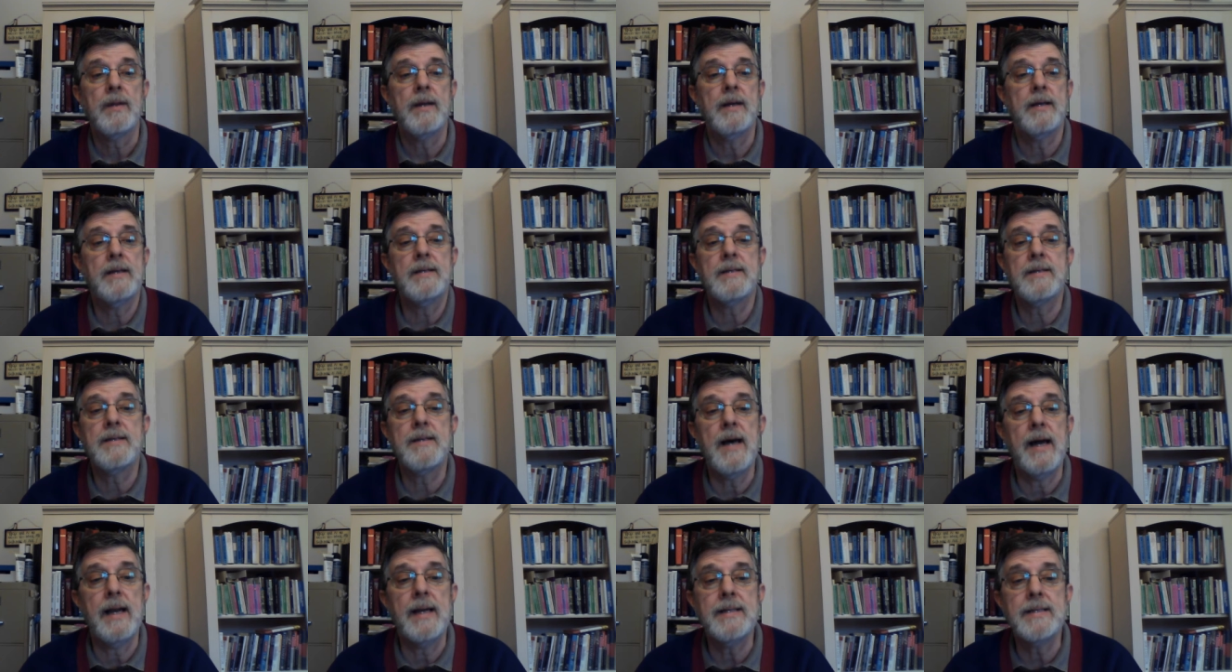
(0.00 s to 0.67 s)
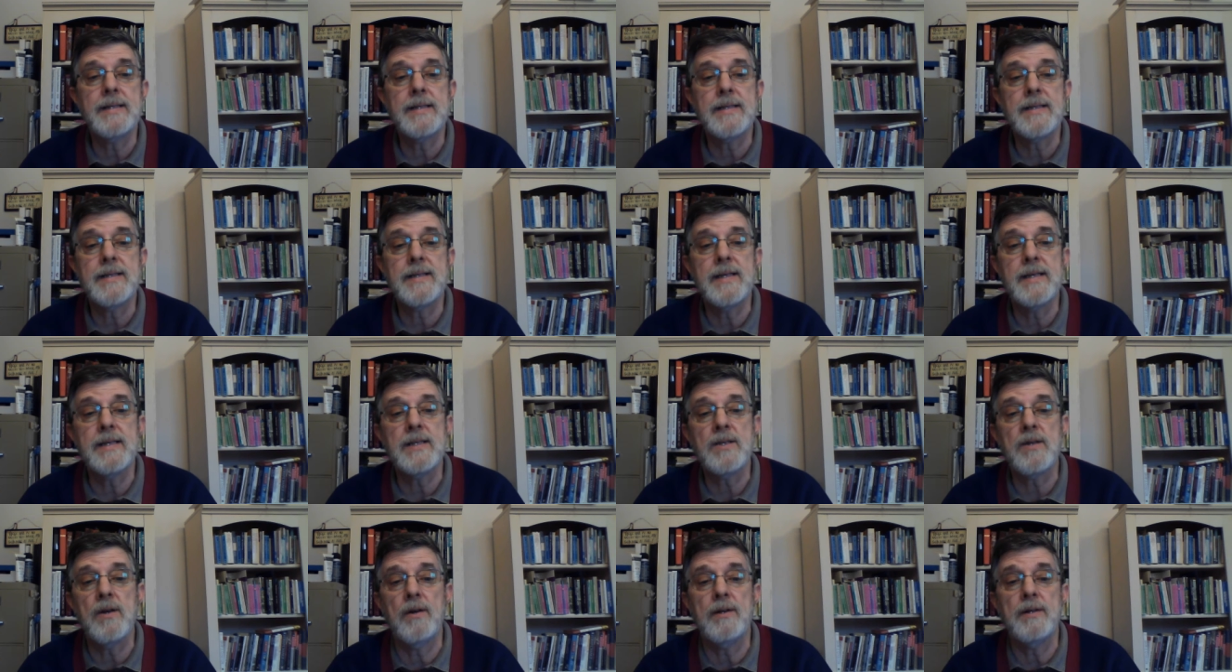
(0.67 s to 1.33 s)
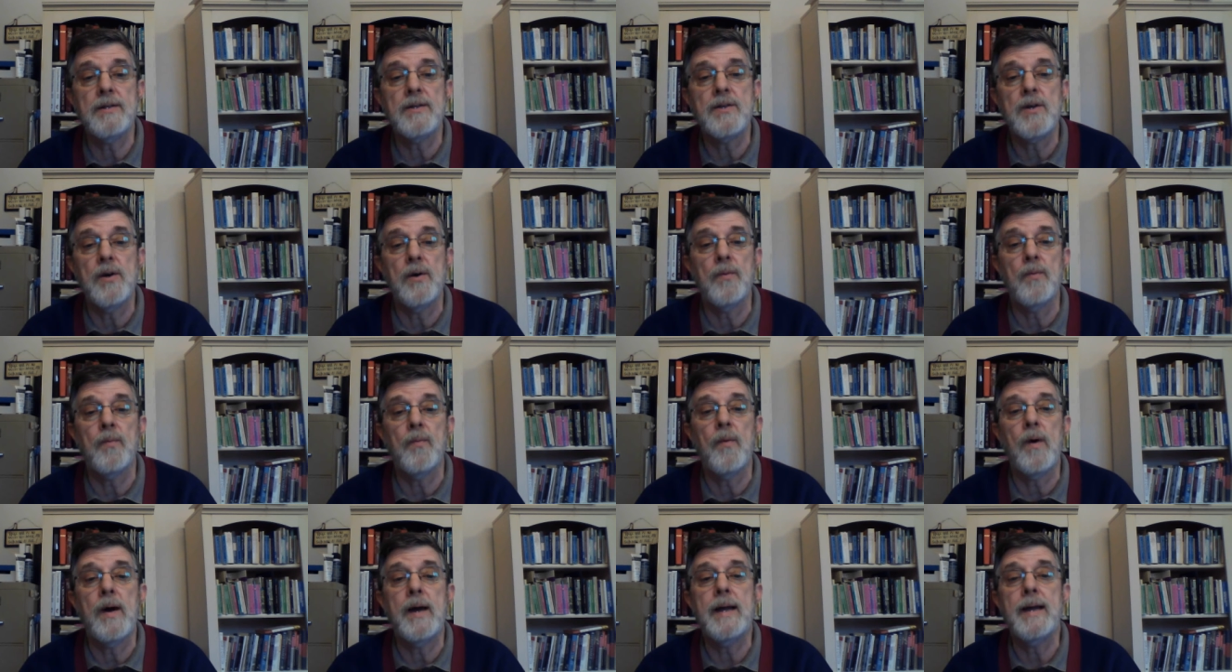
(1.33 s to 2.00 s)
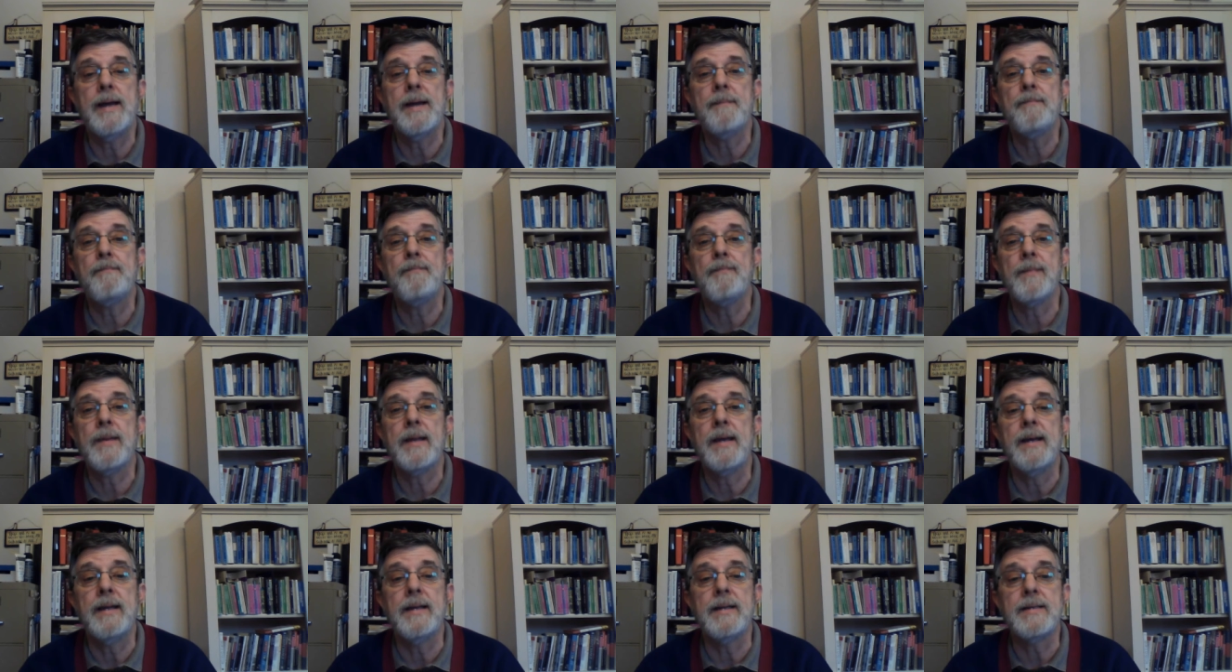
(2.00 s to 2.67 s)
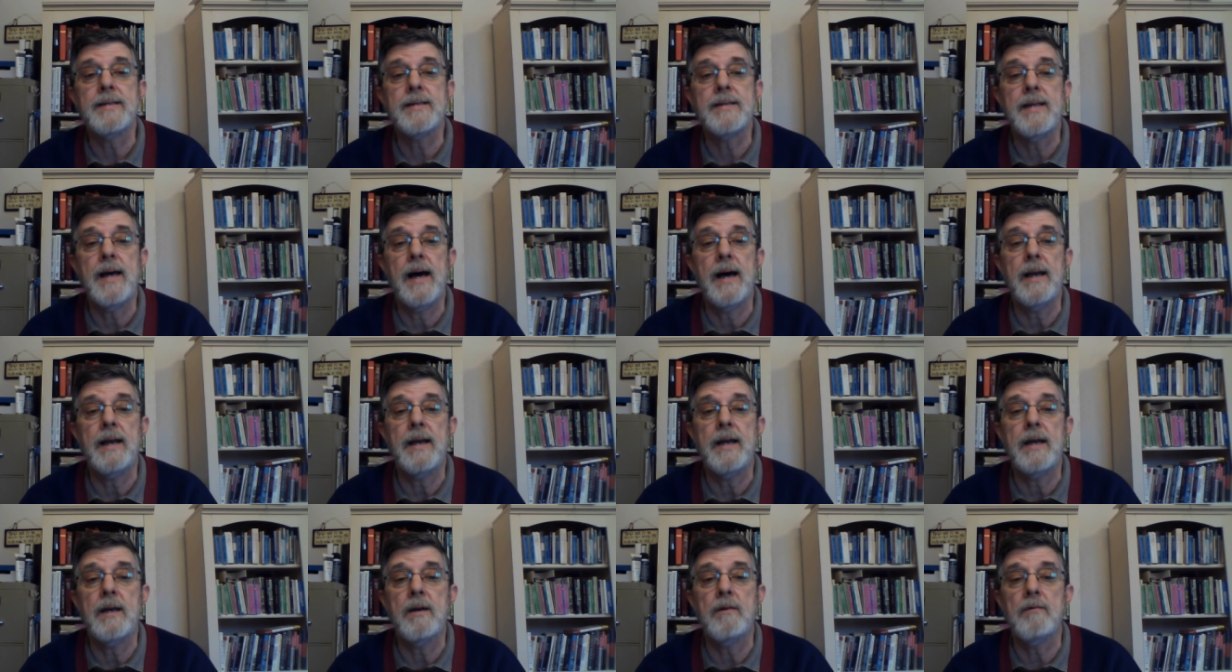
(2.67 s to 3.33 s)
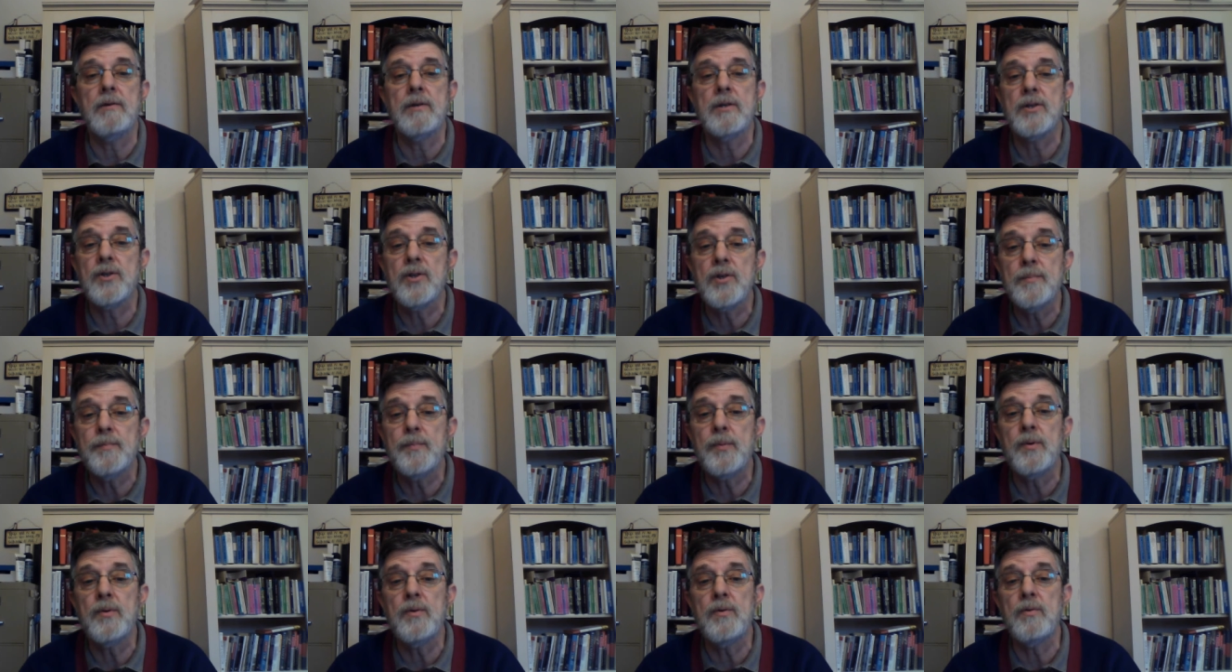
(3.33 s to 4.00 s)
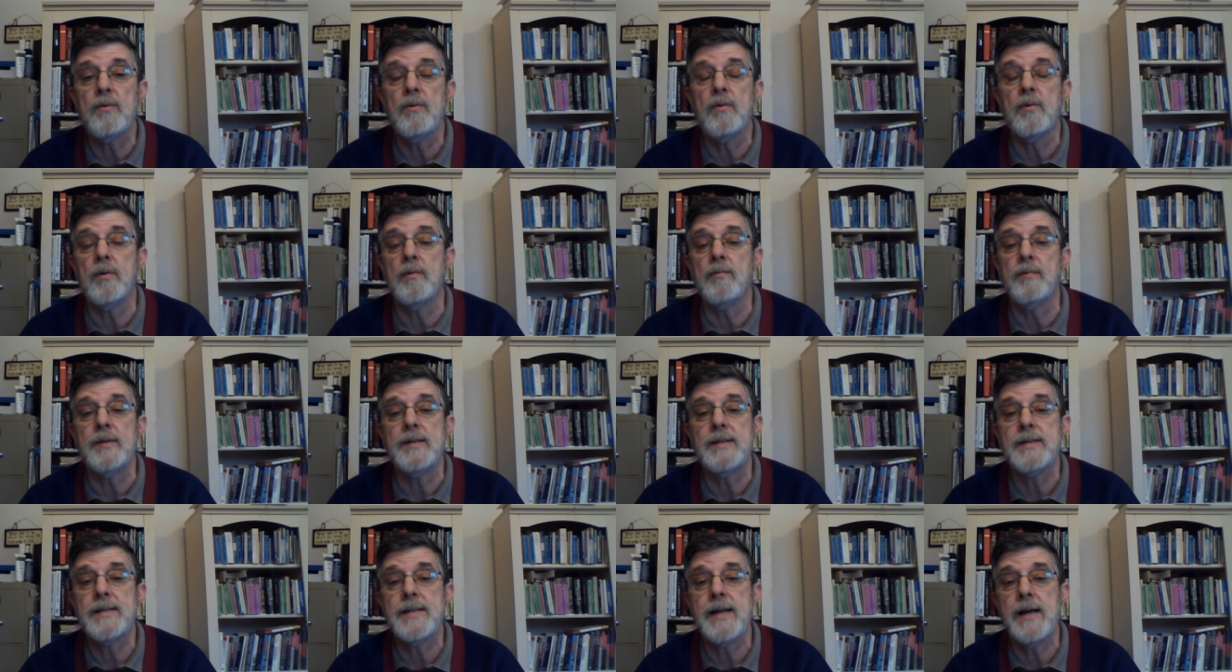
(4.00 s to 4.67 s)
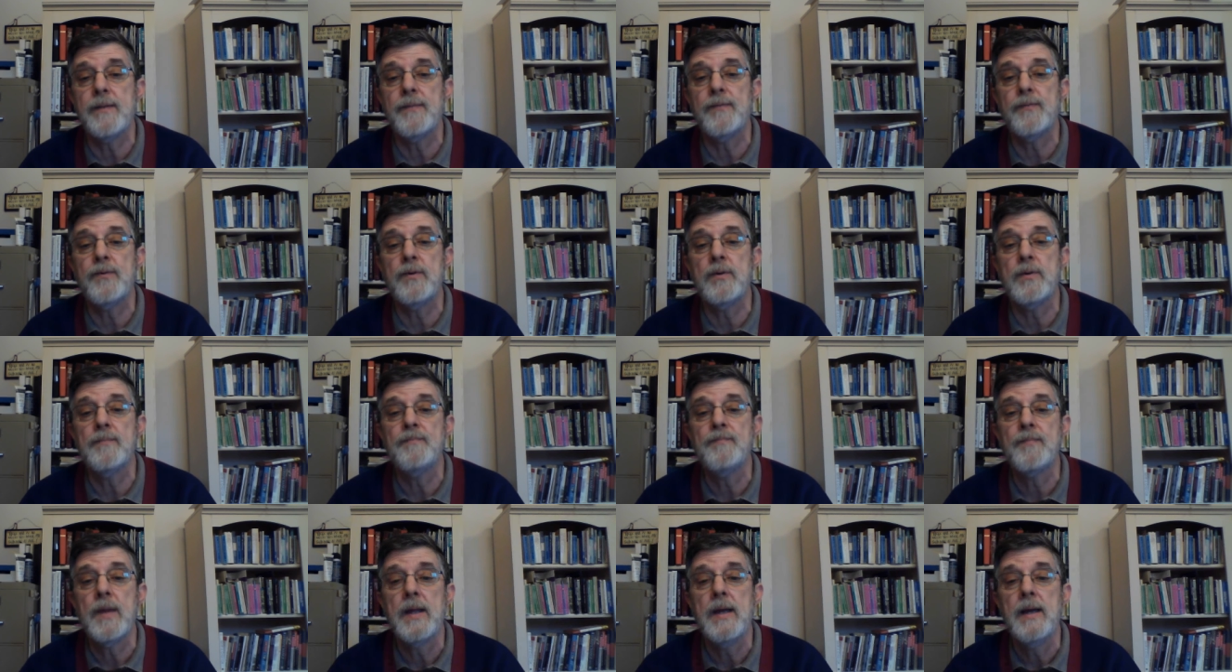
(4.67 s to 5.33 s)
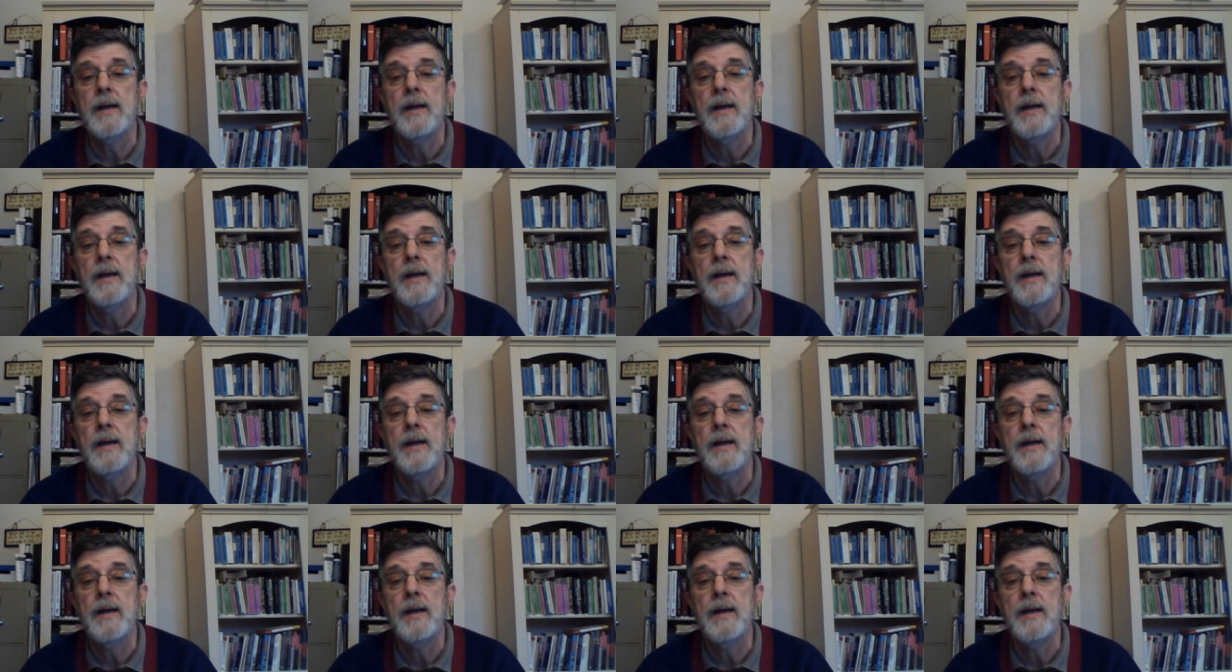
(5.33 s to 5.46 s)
It does not insist on its own way, it is not irritable or resentful.